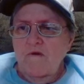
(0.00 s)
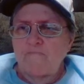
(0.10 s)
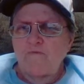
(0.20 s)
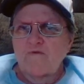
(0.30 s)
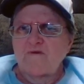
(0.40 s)

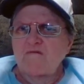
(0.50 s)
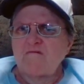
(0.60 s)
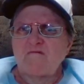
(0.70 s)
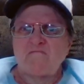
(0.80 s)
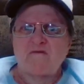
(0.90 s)
Unfortunately, I
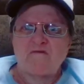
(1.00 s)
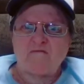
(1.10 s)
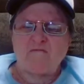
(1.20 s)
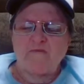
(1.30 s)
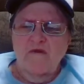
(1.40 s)
think we
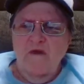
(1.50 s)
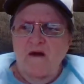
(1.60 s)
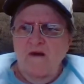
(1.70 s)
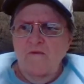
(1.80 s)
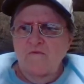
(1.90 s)
do. But yeah,
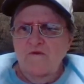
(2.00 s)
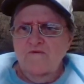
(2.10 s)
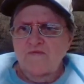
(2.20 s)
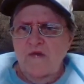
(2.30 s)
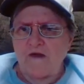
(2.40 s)
I know what you're
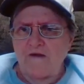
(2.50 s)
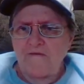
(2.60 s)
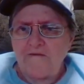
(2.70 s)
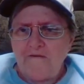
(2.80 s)
saying.